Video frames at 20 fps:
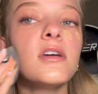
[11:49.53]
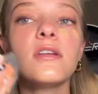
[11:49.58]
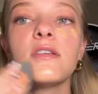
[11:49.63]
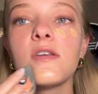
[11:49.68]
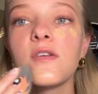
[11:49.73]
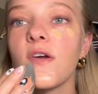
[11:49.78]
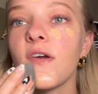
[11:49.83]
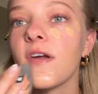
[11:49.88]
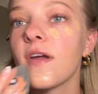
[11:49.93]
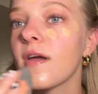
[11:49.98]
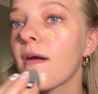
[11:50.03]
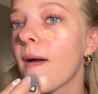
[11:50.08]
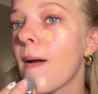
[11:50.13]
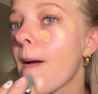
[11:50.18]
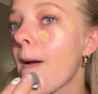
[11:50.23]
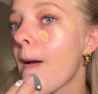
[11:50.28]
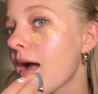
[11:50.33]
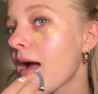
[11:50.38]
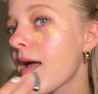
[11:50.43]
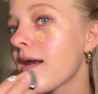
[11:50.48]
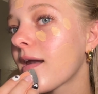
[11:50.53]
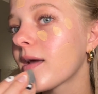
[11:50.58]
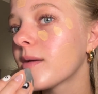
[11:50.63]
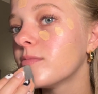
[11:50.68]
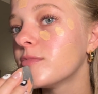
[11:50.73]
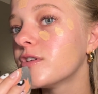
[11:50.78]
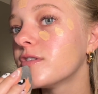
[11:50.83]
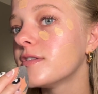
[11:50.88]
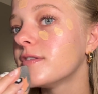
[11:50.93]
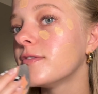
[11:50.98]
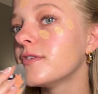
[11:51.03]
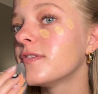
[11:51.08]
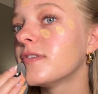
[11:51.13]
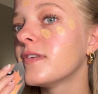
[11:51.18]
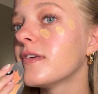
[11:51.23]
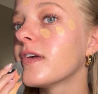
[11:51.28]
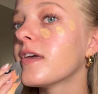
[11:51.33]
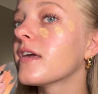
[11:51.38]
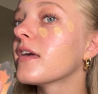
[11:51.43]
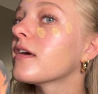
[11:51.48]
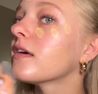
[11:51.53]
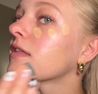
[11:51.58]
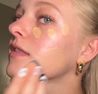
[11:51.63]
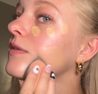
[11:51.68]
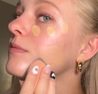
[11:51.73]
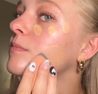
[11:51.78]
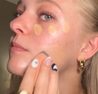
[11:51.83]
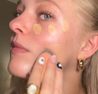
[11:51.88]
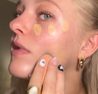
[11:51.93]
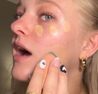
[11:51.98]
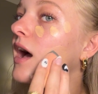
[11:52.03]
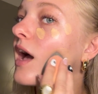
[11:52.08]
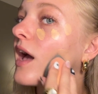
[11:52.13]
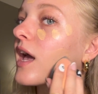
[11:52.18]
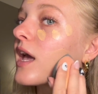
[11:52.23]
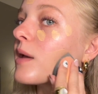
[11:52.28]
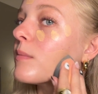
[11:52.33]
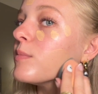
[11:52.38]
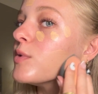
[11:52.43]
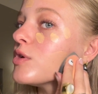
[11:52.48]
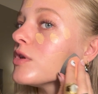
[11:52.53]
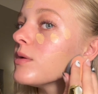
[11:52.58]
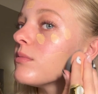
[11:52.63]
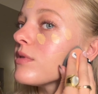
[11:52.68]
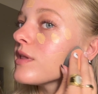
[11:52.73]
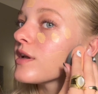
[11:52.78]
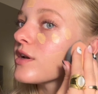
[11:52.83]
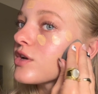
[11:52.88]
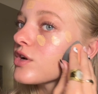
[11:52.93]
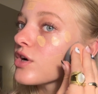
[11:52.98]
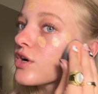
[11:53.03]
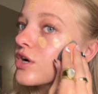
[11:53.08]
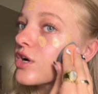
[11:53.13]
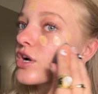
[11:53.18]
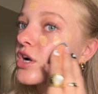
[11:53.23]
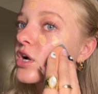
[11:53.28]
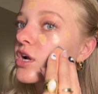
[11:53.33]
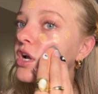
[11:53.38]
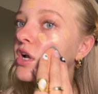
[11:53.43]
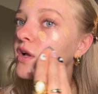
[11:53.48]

dark. And I'm just using my beauty blender,